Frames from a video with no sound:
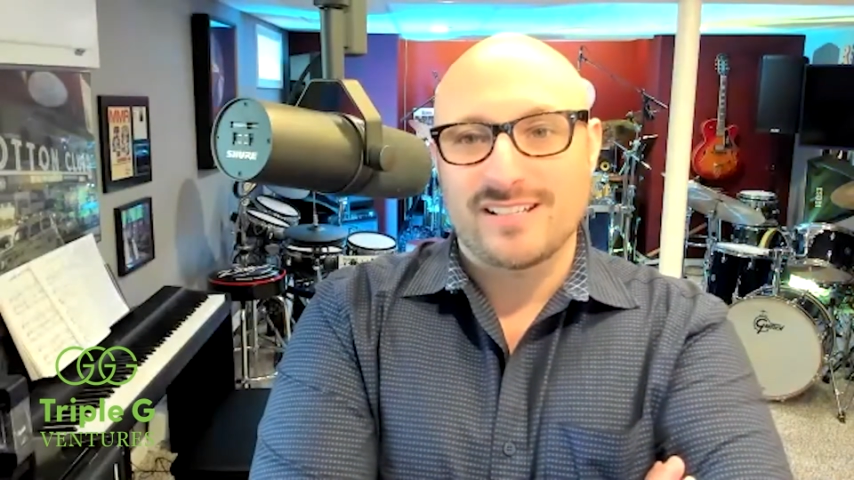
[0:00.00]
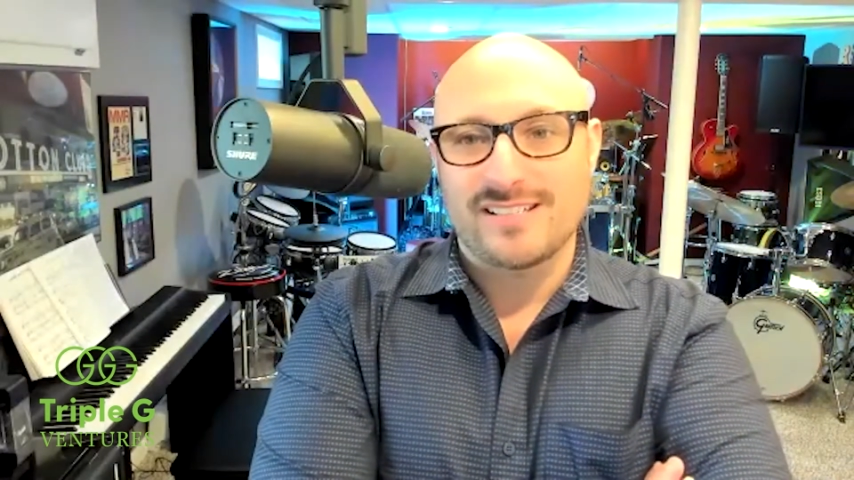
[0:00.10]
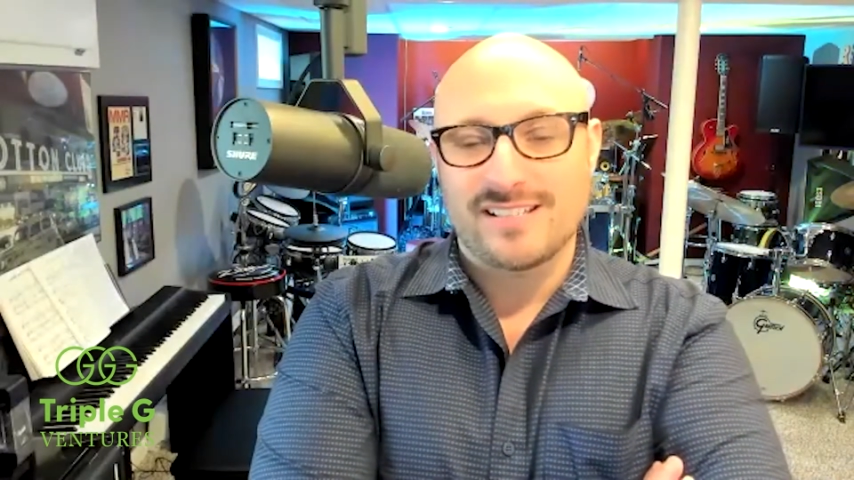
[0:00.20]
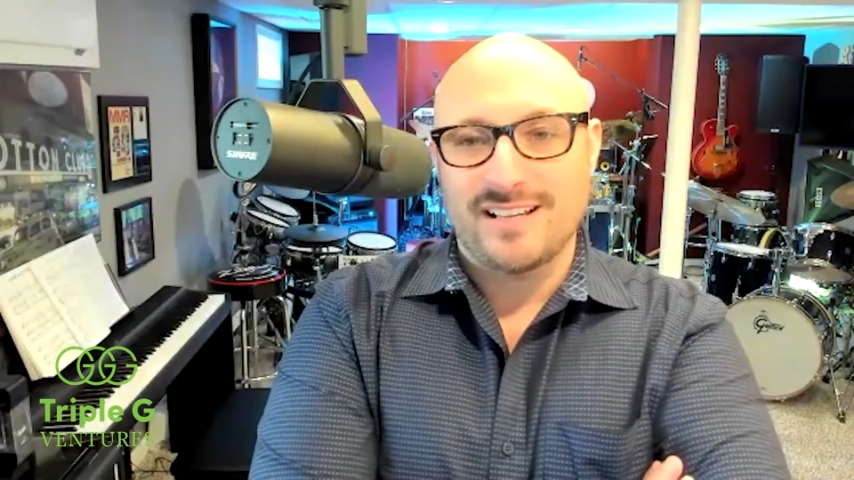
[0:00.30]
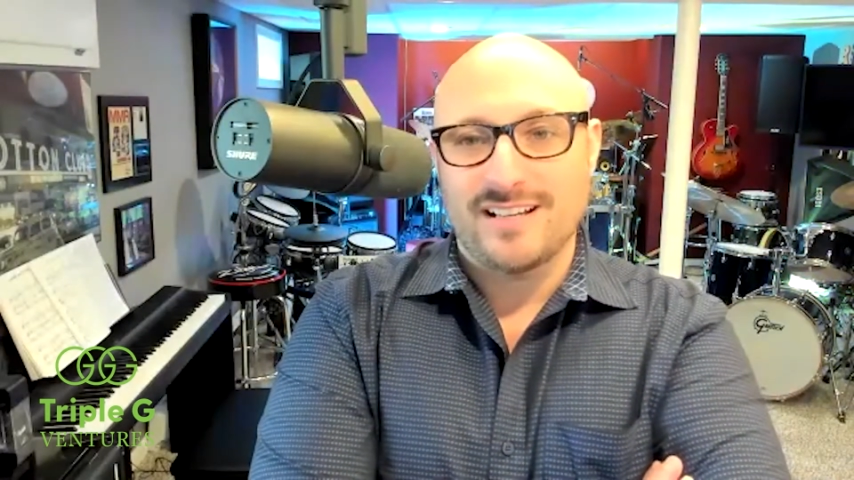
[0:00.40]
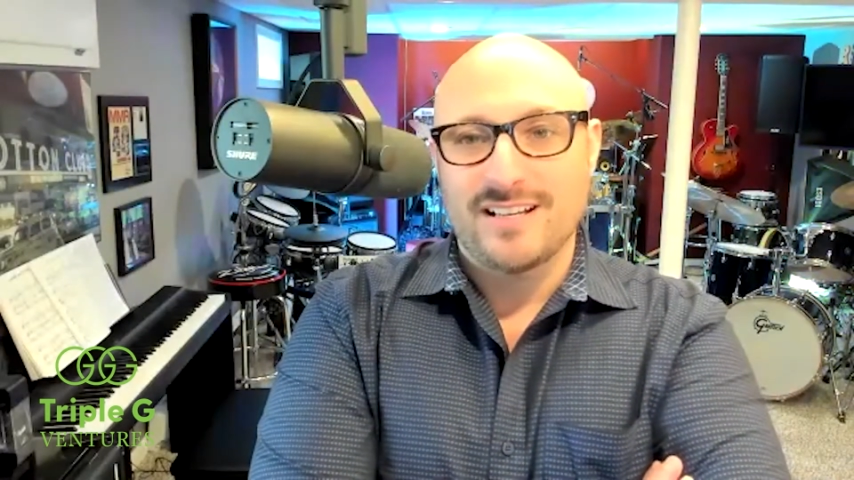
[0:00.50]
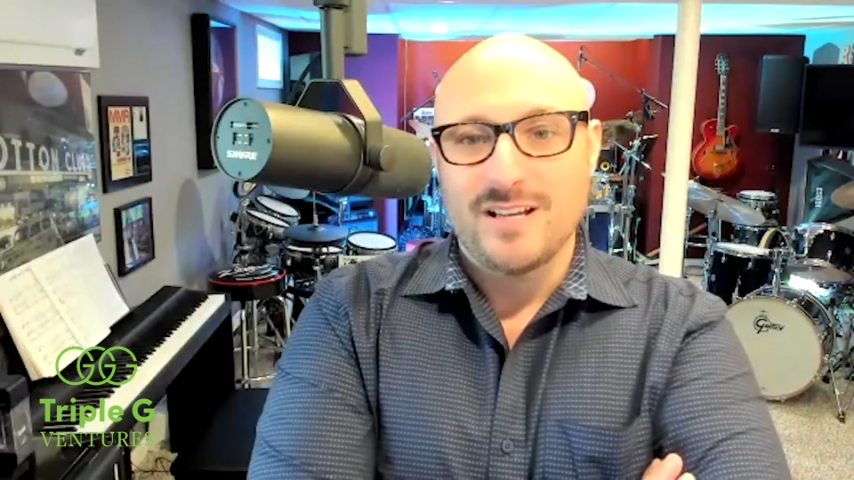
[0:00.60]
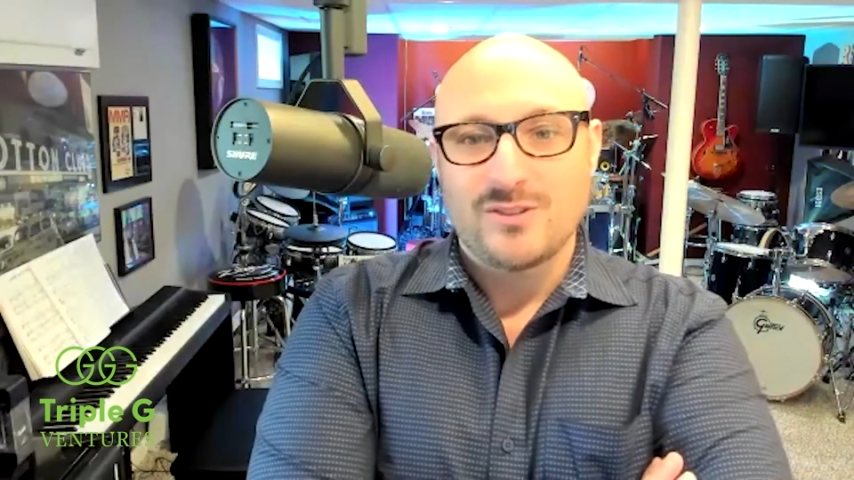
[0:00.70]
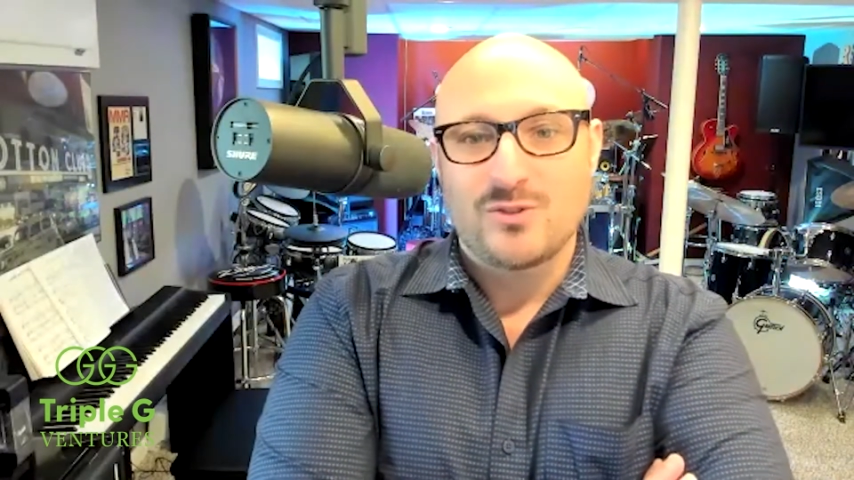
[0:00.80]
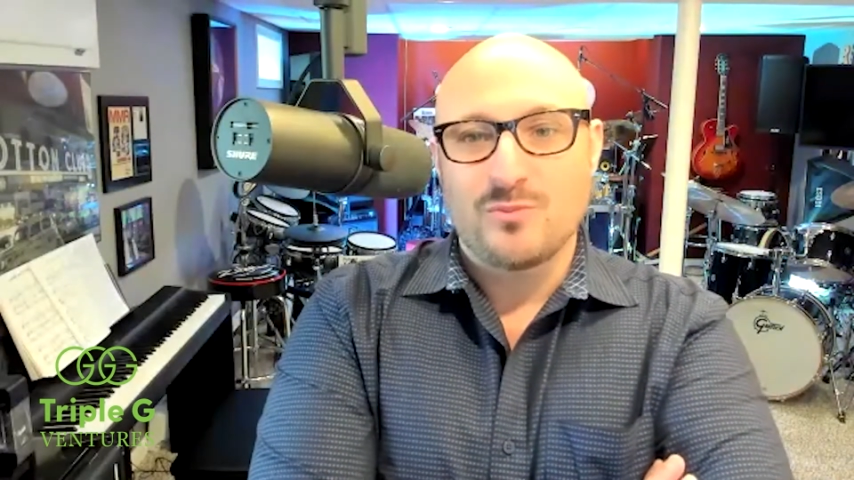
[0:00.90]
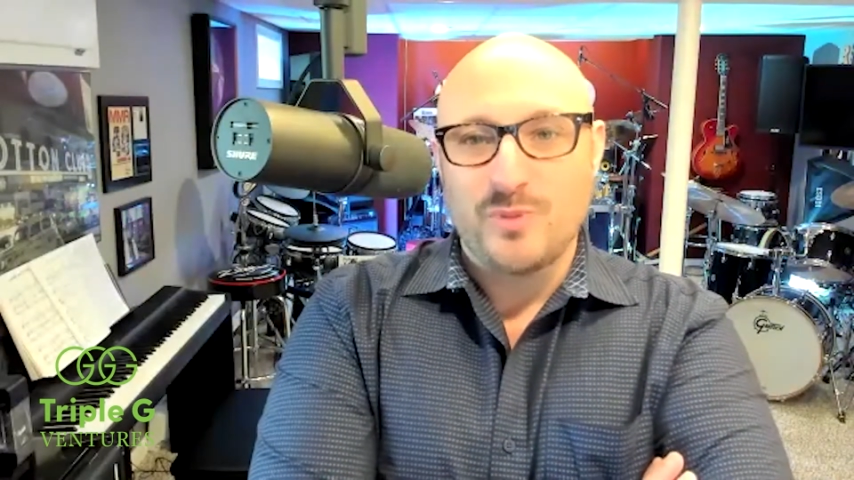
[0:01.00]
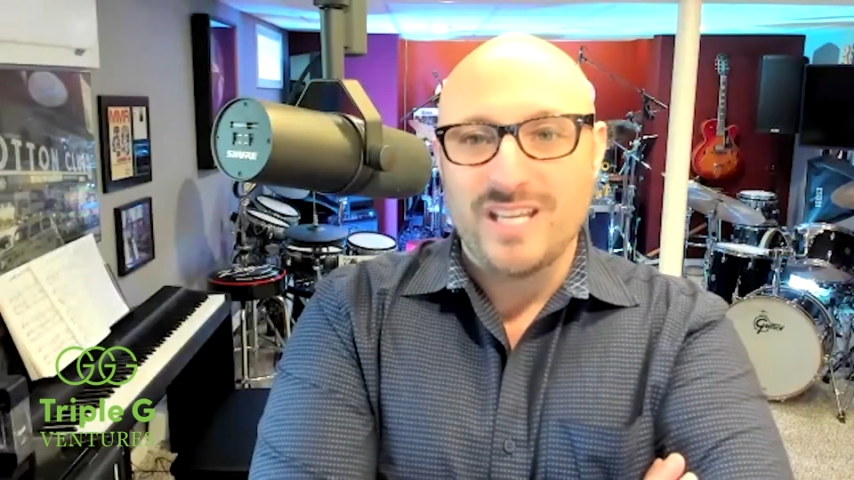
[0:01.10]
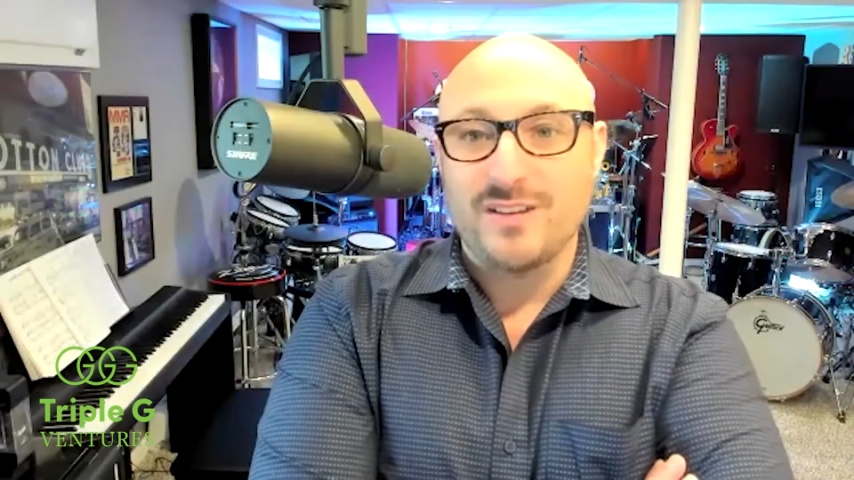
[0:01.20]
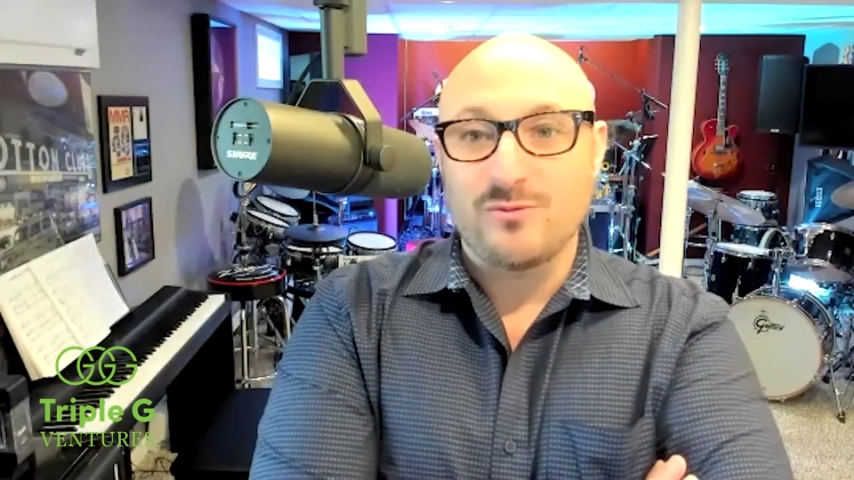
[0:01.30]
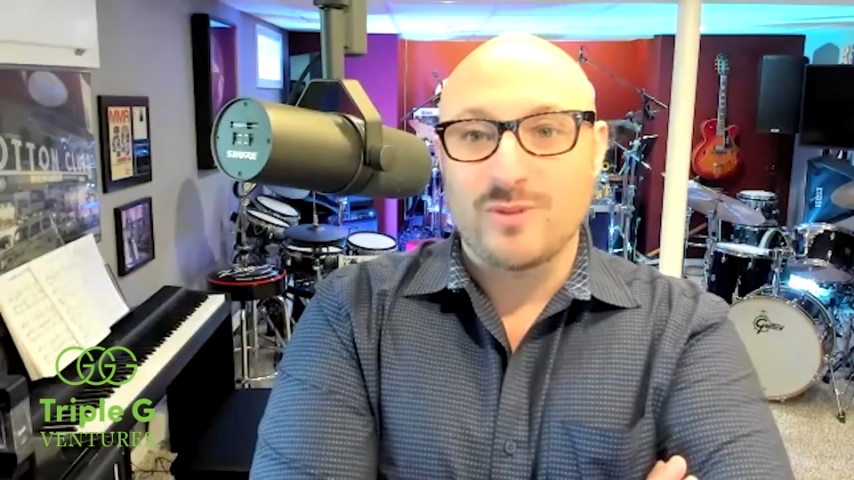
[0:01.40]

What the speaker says: is to be